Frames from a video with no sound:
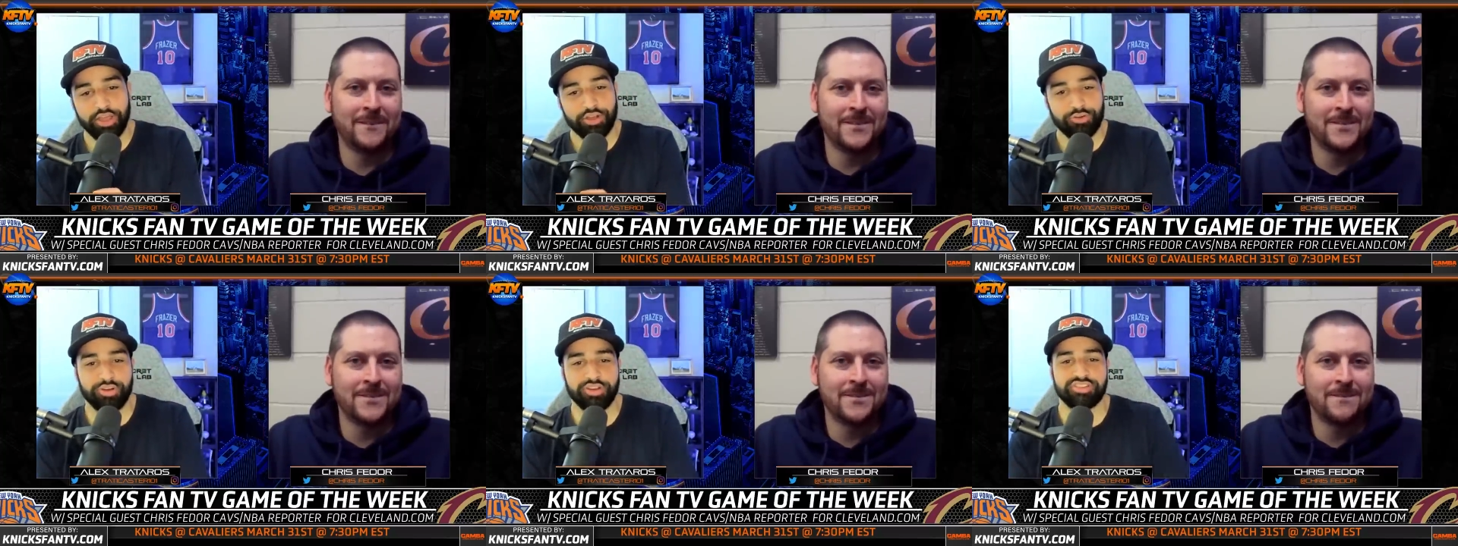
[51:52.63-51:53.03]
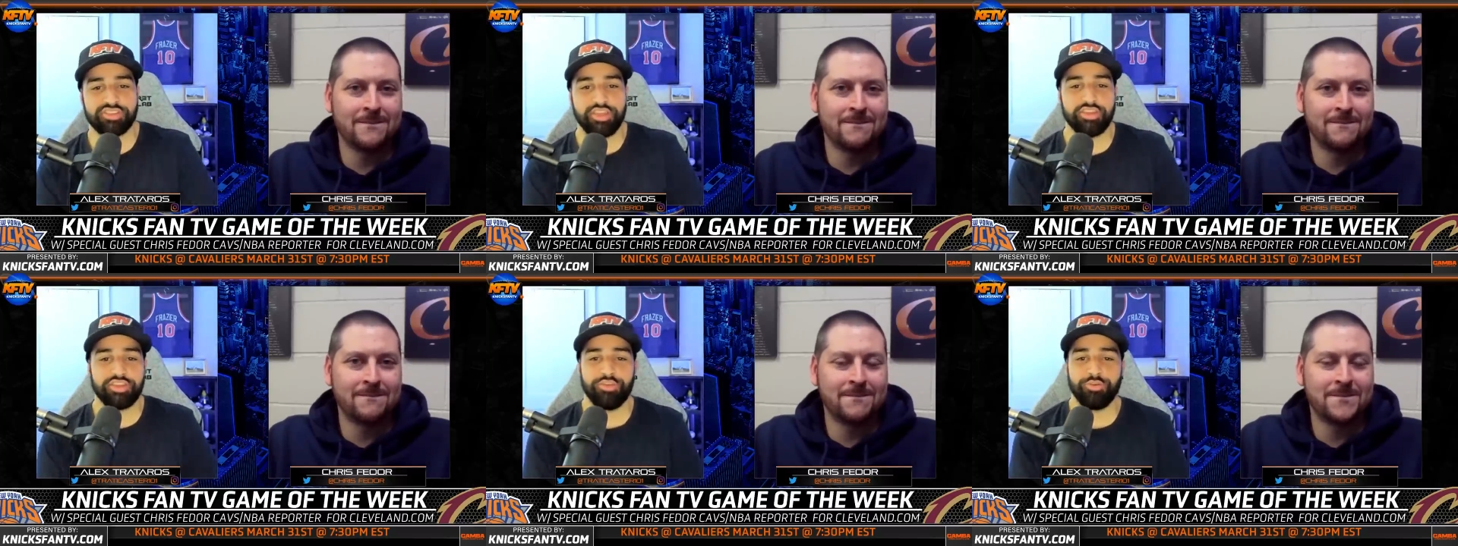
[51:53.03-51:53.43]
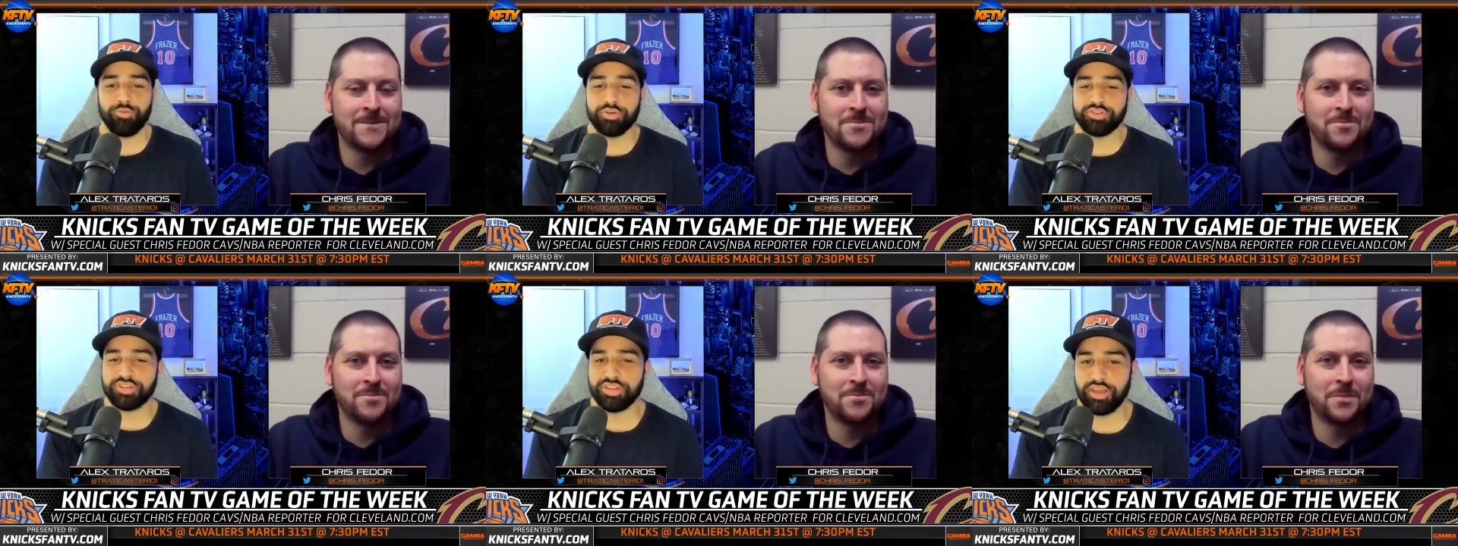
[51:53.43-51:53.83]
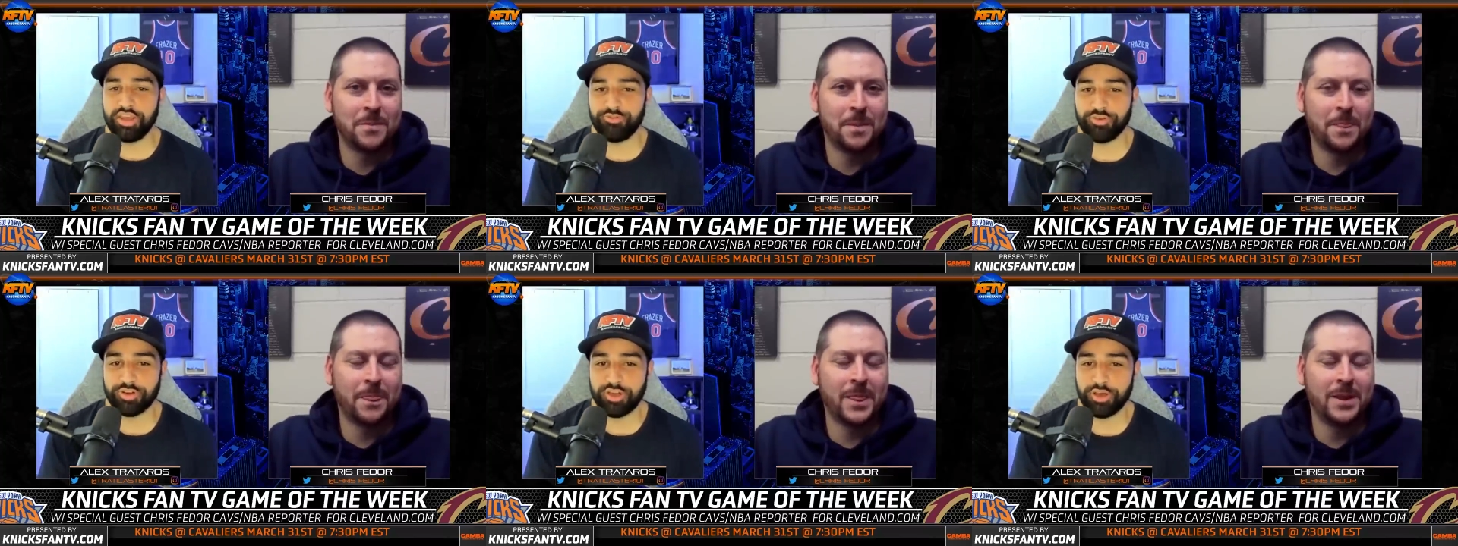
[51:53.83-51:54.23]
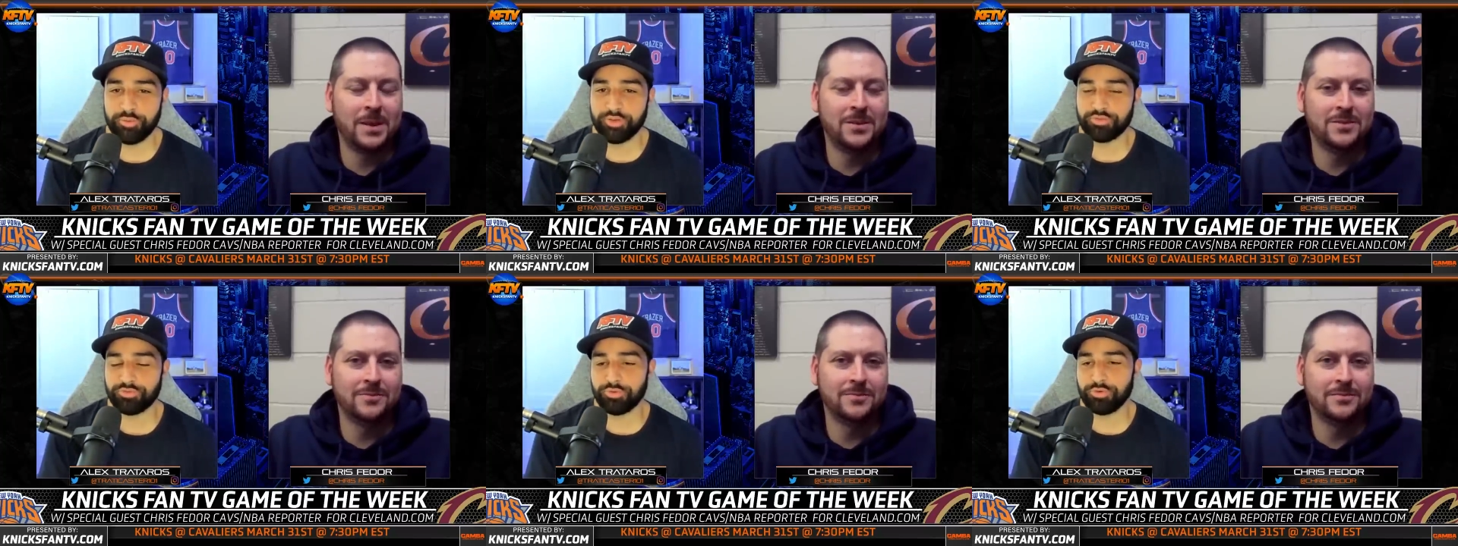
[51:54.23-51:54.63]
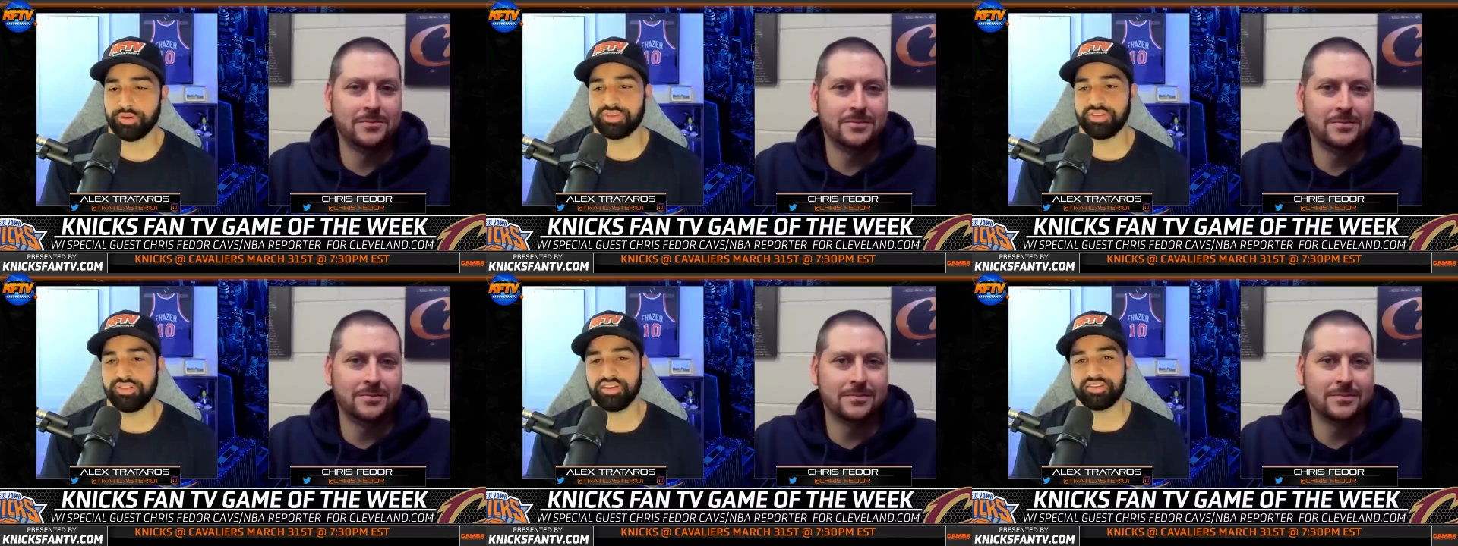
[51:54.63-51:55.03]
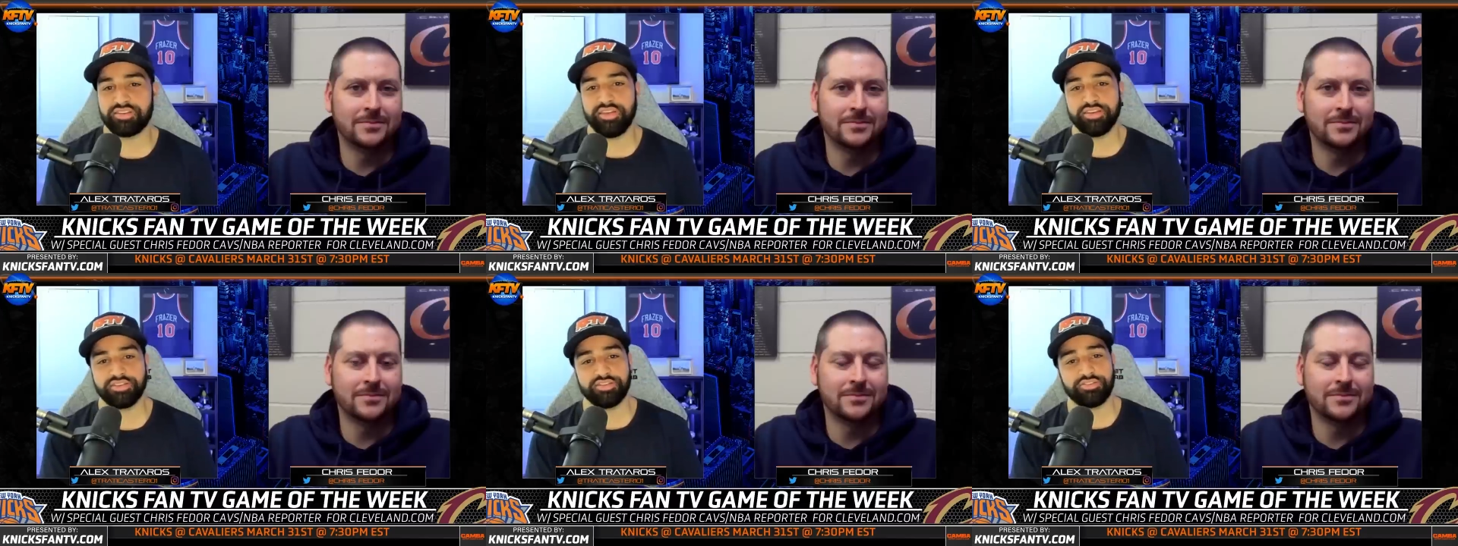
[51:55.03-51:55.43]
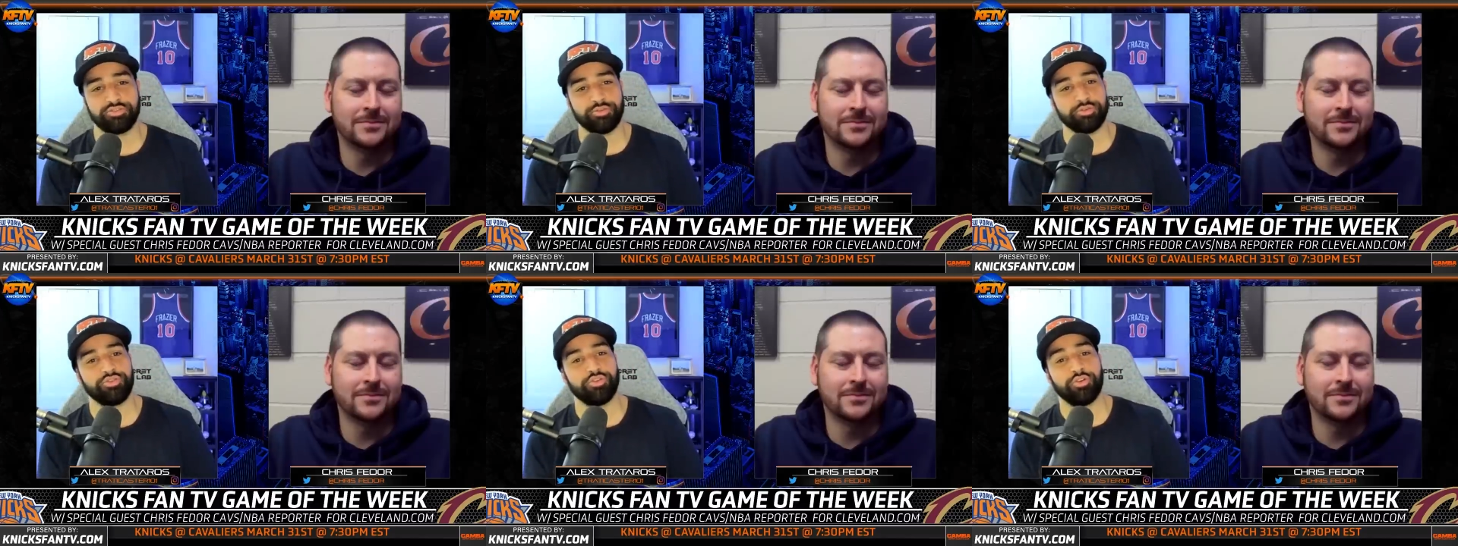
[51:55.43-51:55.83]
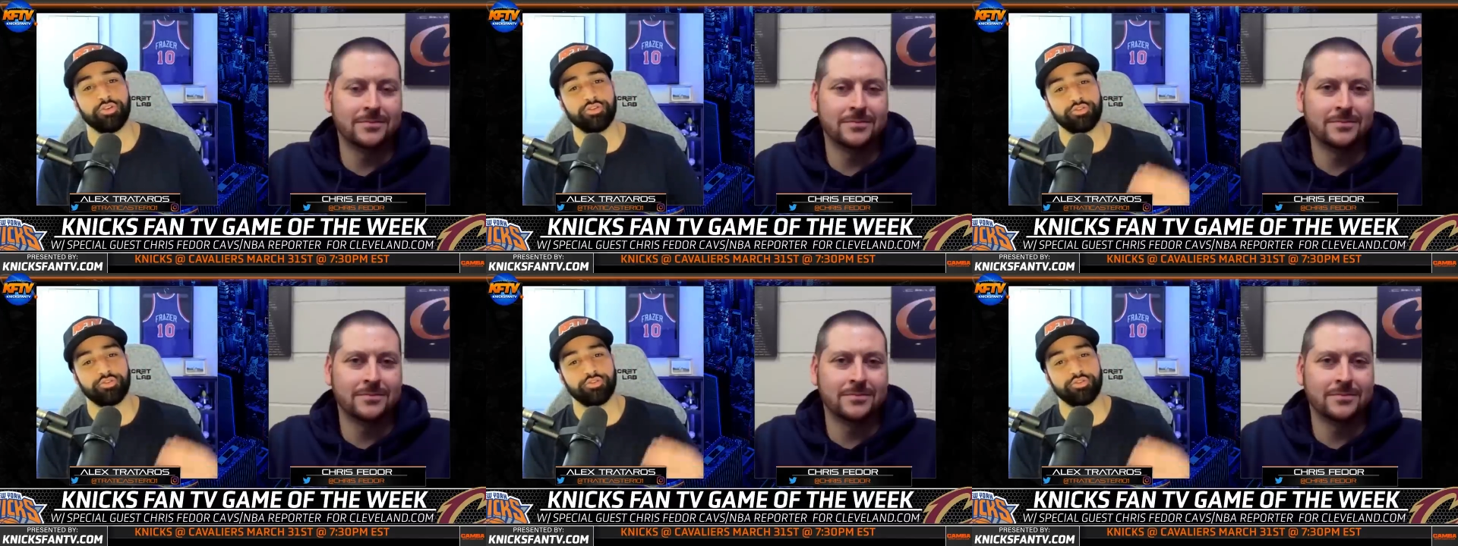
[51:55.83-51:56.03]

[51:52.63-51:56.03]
Speaker 1: Chris, thank you once again for coming through, and to Knicks Nation, salute to,